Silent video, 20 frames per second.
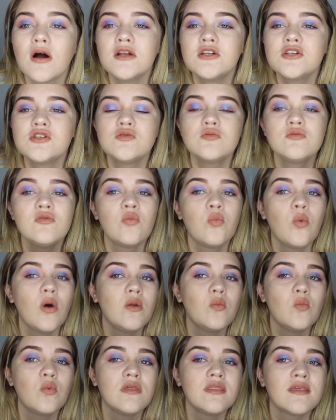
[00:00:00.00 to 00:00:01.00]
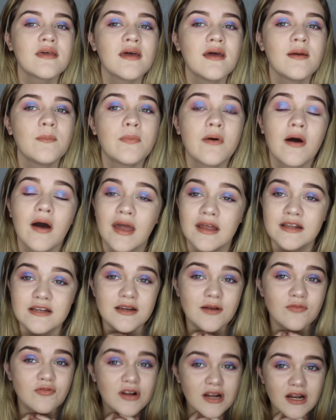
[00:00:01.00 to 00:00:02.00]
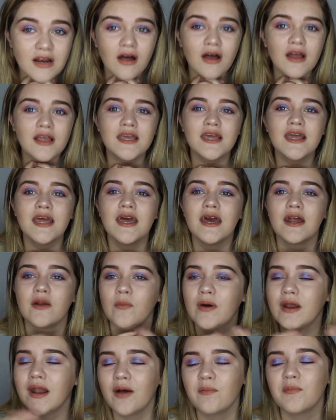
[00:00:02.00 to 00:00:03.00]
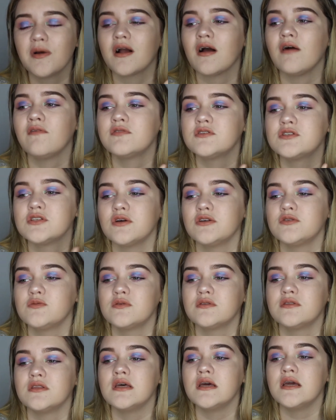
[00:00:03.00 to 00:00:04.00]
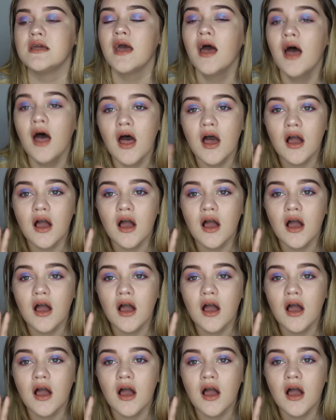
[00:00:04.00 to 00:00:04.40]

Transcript: I just sort of went with it, but I ended up really liking it, and I went out of my comfort zones with the